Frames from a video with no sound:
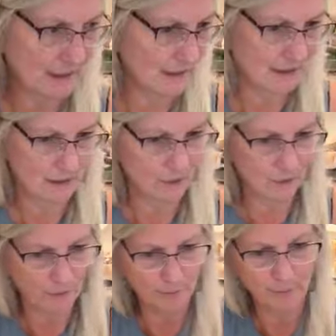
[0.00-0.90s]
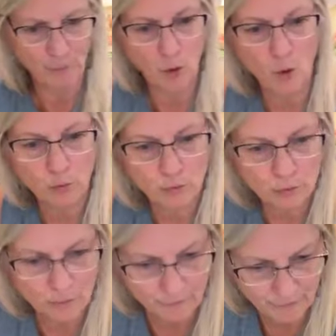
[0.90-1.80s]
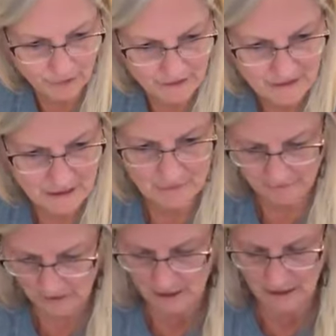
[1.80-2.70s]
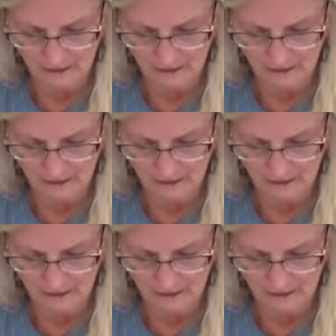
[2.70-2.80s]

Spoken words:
I need a whole room for this stuff.